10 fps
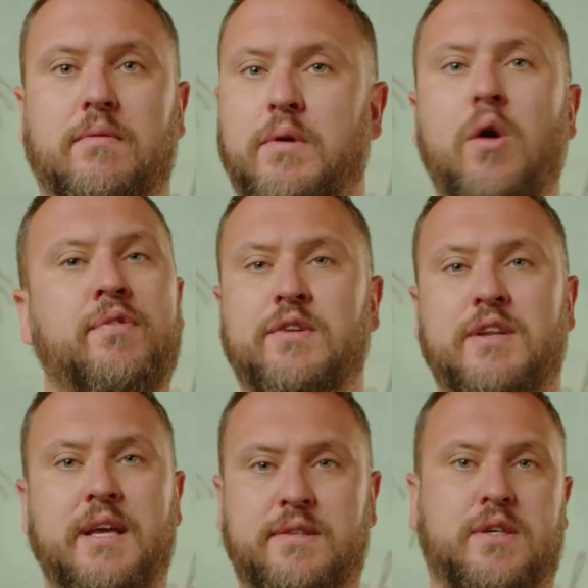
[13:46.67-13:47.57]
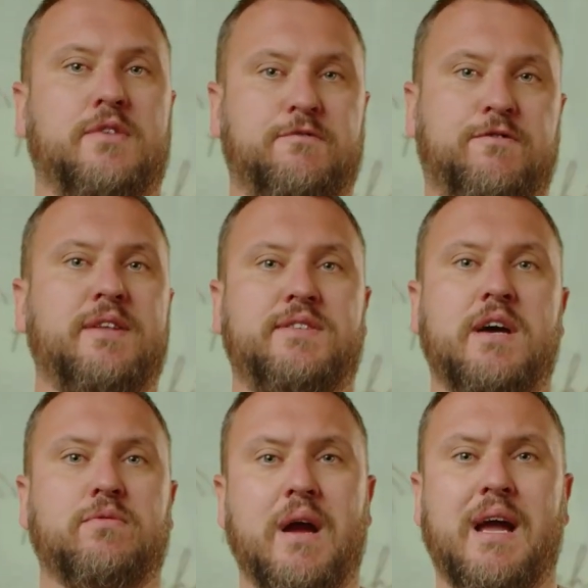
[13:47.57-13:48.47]
we often need to confront
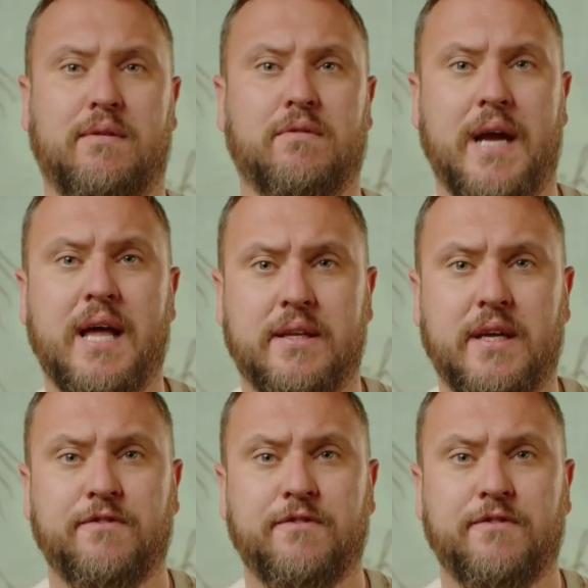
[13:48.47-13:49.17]
our reality.